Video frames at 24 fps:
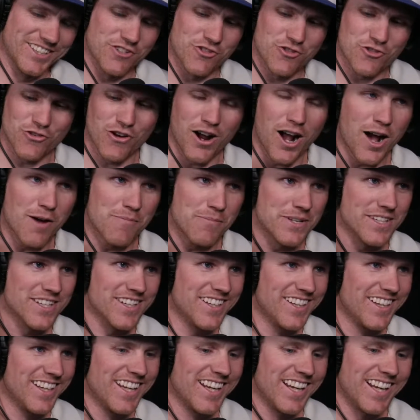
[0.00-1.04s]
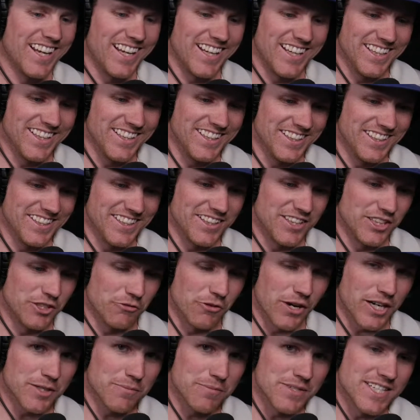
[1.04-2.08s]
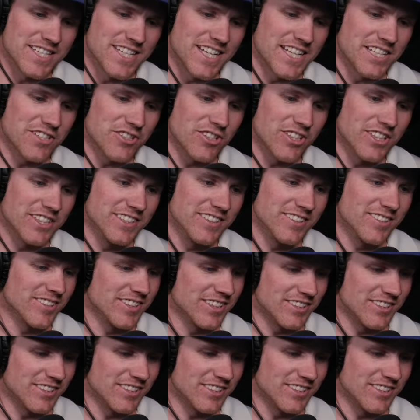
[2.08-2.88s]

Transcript: dropping in the recommendations.